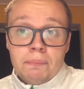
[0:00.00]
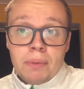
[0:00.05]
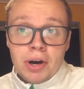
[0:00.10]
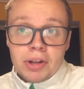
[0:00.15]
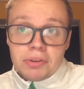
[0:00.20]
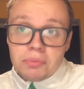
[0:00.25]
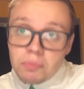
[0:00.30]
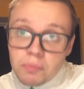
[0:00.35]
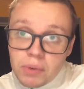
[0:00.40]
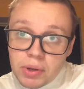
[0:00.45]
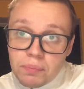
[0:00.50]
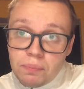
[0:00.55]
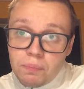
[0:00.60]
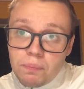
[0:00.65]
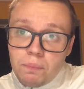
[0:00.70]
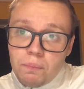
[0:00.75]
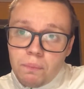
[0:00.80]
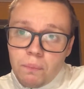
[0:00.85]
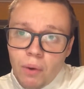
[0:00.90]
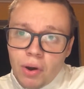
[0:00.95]
but with
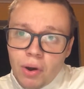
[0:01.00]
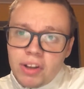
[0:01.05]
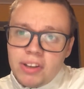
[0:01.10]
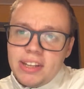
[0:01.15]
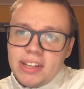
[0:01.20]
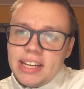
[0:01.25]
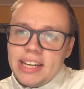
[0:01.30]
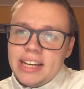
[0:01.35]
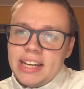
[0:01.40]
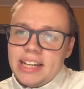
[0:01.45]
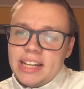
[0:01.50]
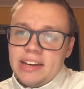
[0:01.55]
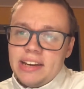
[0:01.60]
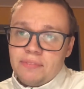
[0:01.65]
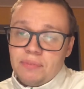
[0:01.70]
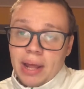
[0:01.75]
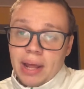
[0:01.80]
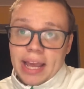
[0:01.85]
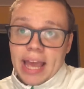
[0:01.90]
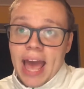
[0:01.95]
1 year
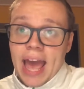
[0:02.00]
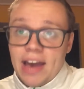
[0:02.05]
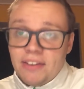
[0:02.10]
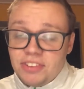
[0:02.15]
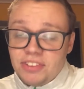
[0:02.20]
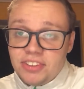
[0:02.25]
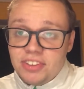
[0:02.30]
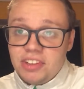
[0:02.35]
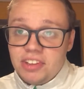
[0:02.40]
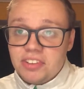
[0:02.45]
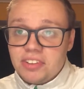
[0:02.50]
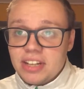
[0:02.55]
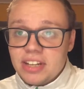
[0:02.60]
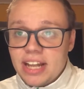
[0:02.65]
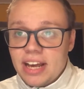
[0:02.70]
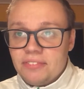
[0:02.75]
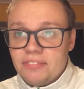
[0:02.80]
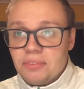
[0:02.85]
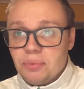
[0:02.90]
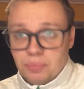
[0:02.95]
left, like half a season
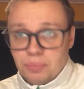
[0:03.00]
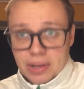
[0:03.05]
left,